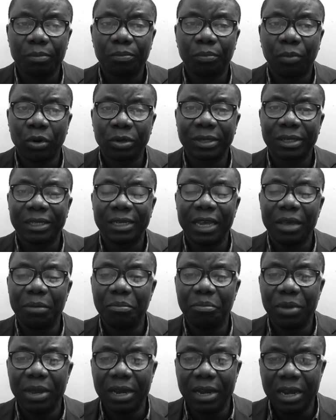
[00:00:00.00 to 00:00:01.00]
but they
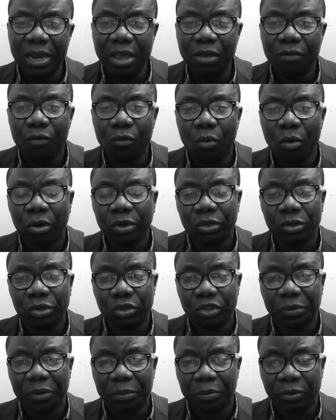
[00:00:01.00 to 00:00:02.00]
believe what
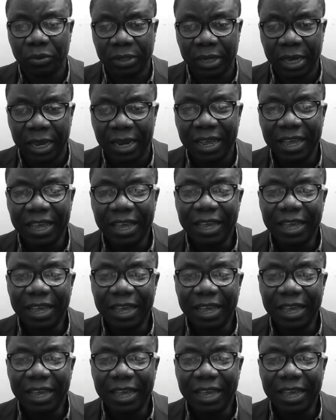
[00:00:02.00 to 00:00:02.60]
those people said.